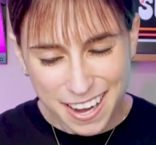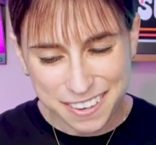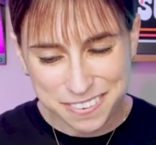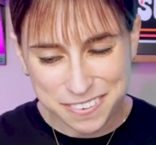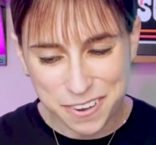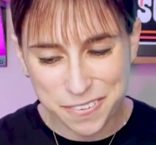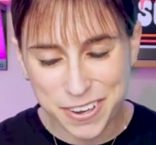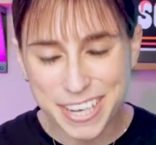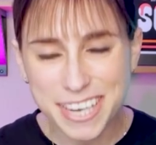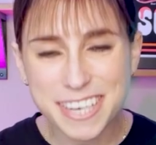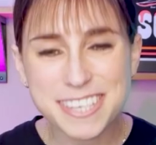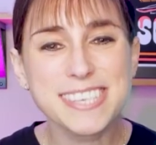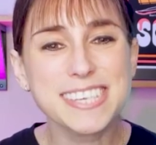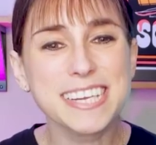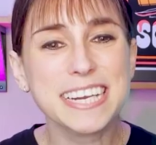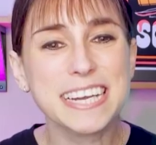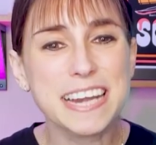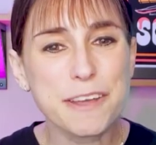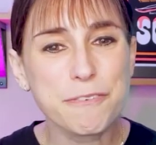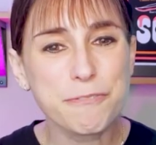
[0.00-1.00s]
i don't know i guess
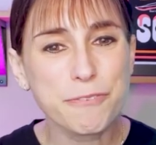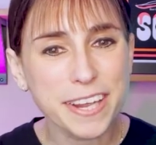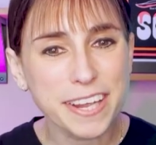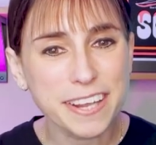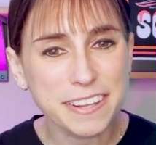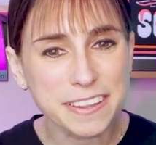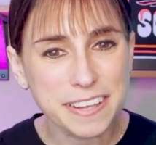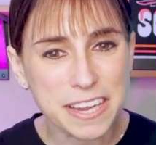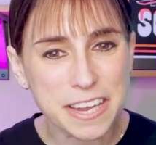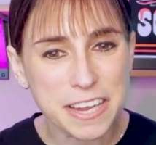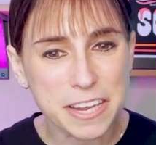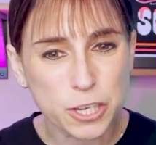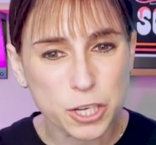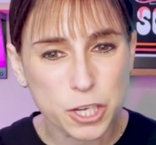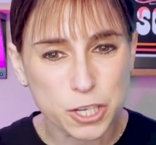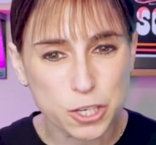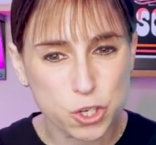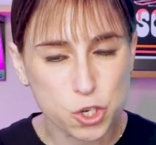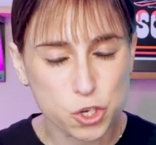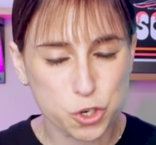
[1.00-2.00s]
significantly
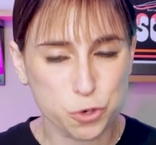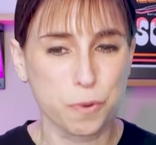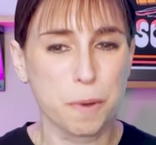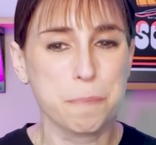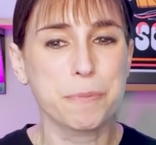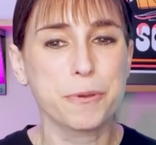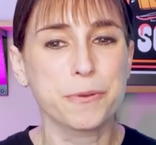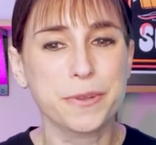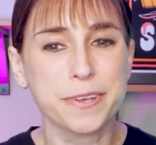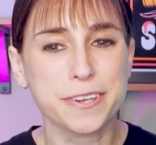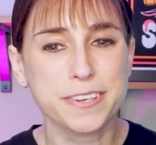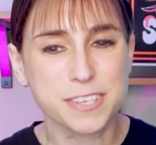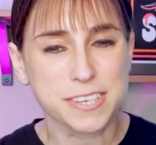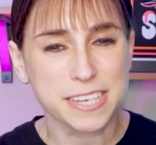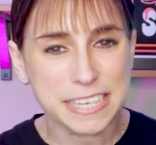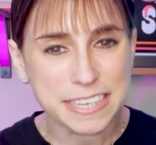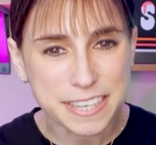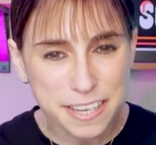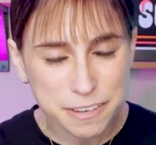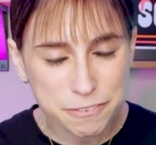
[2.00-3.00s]
contributed to
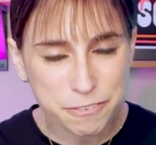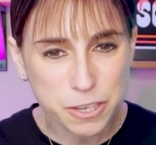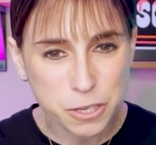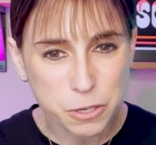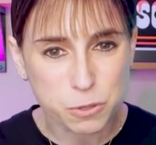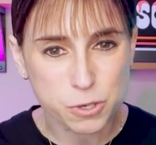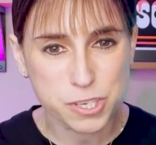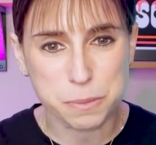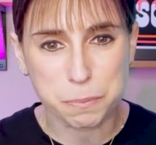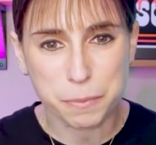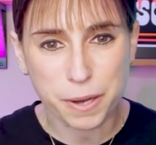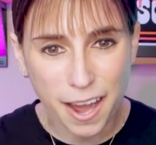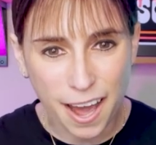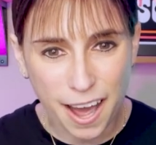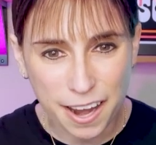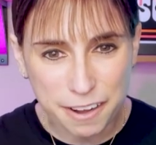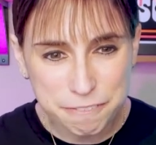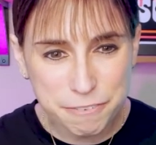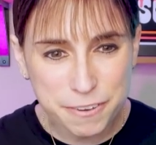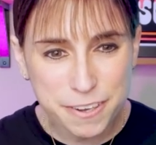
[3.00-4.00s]
giving you some
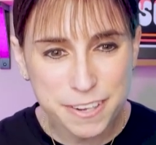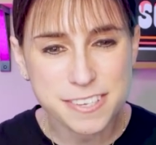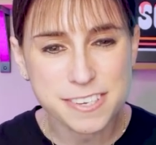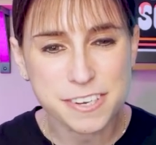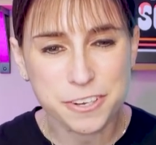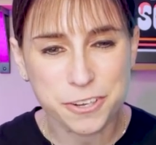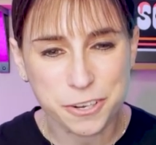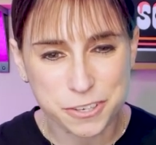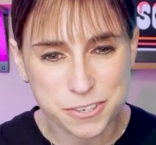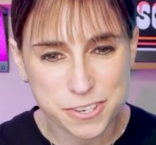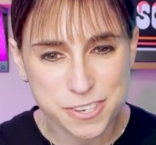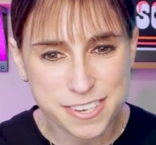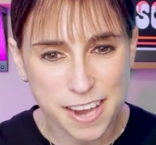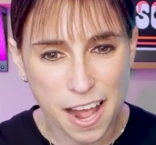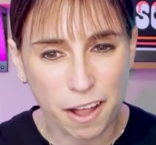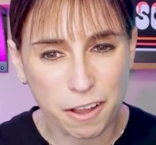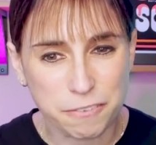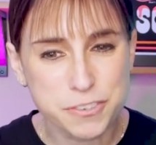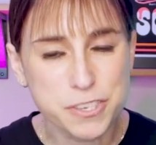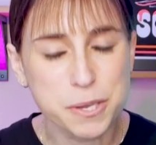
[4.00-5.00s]
confidence in
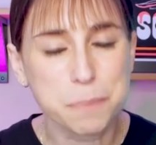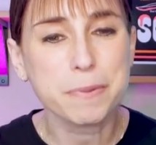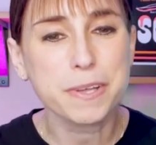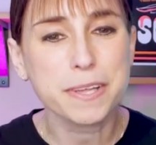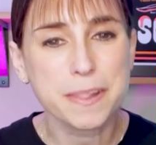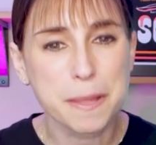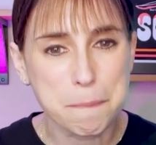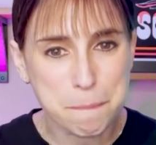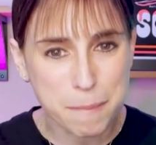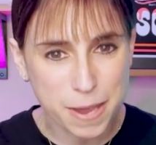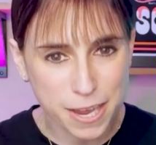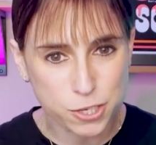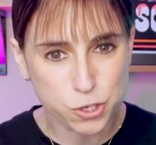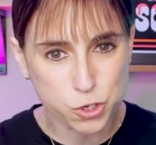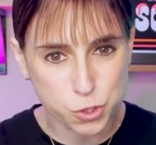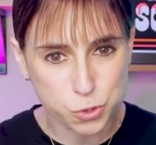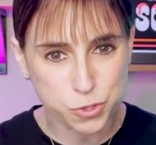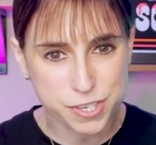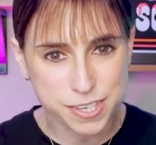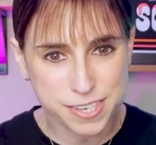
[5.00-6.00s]
yourself something that made
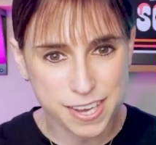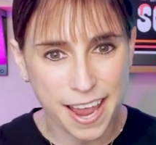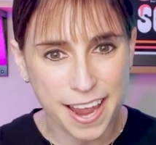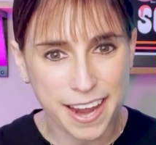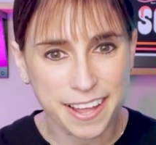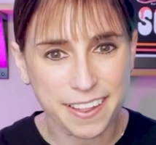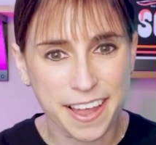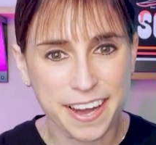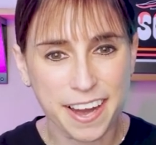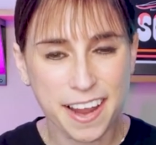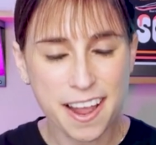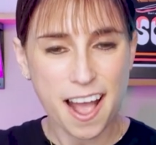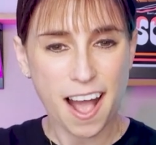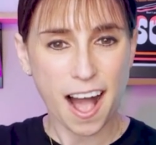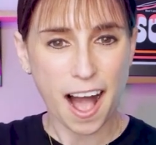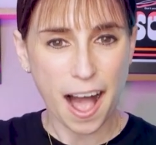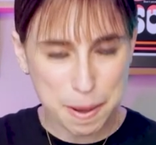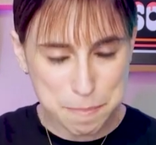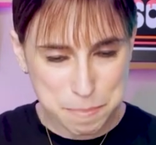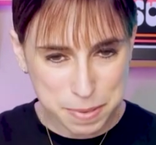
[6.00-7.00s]
you say like
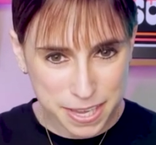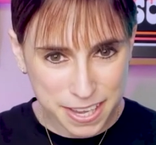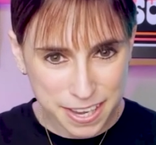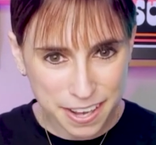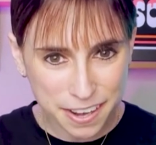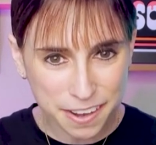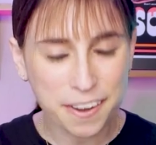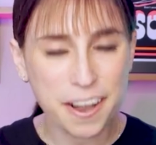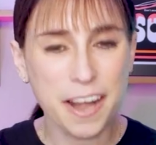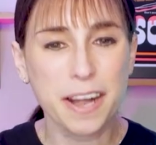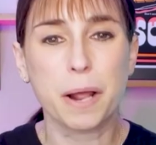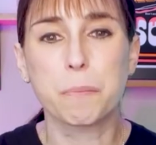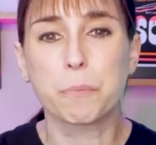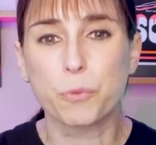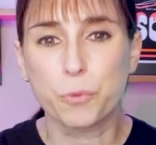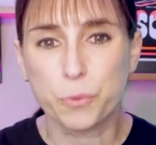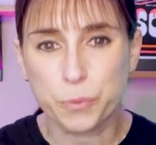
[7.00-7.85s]
i'm here and i'm